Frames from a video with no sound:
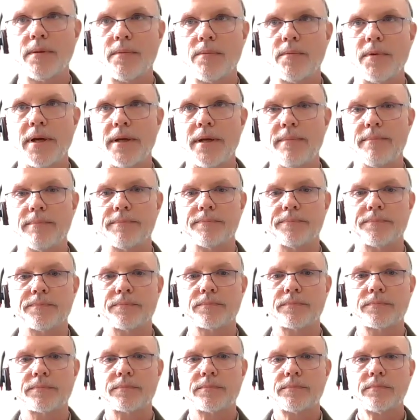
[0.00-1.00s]
Right.
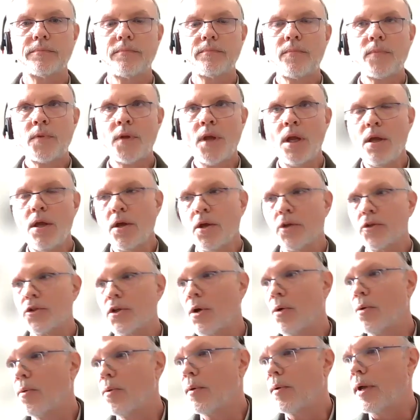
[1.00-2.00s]

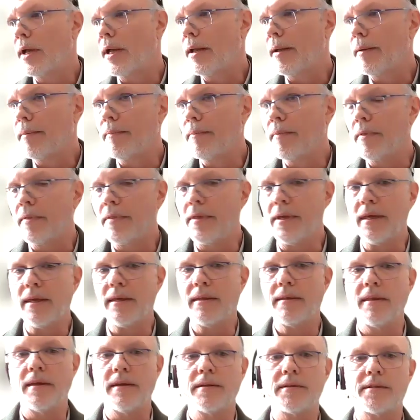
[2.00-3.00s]
So
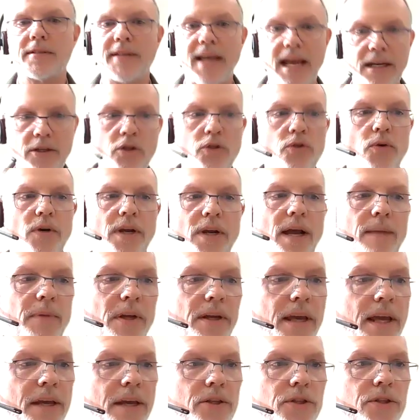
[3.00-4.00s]
the statutory
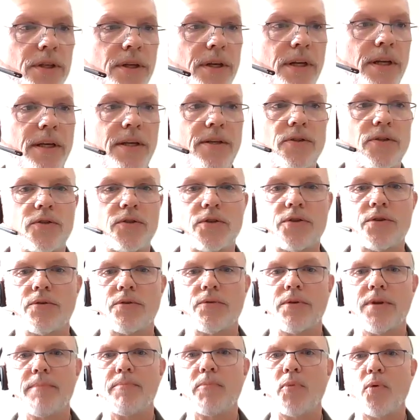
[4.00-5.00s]
obligation is to
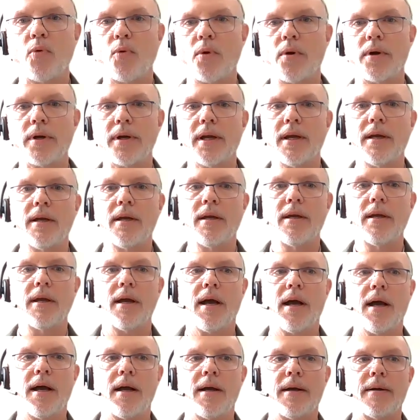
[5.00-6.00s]
report
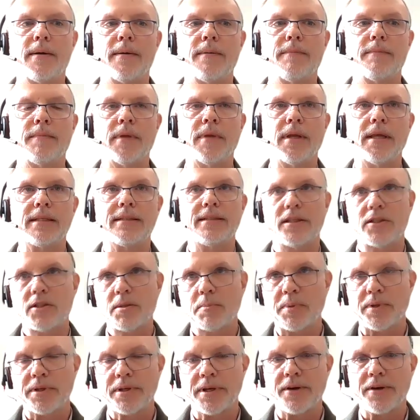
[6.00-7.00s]

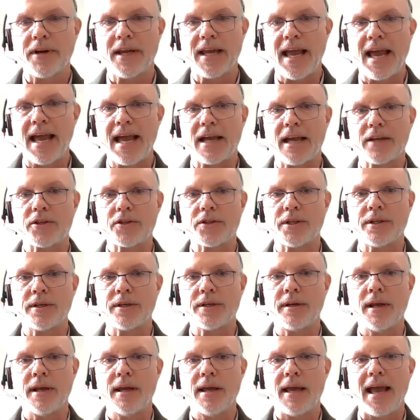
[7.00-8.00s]
disciplinary
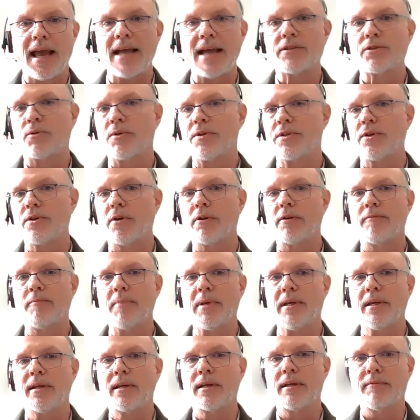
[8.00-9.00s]
action as a result of
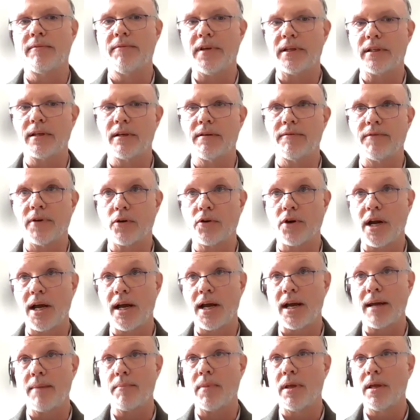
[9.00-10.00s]
being convicted of a
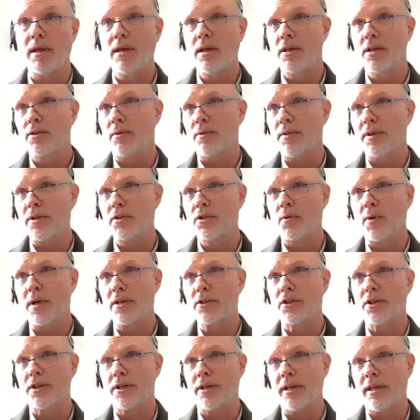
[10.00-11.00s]
crime. So this
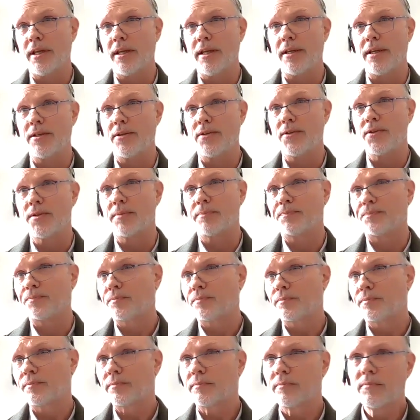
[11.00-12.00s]
question is,
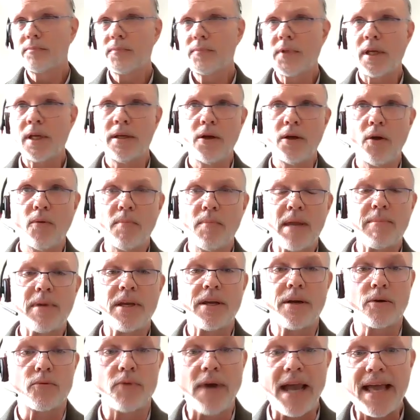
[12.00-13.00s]

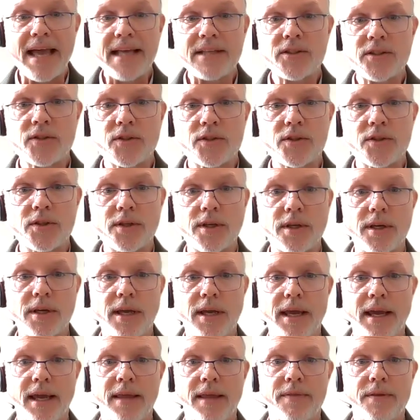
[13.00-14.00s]
maybe an arrest,
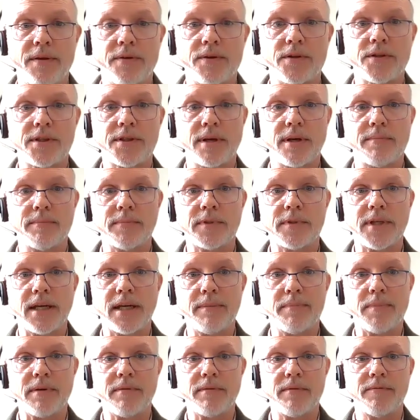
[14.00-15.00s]
and there's some
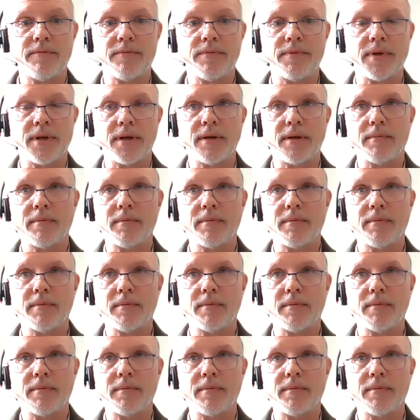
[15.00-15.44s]
type of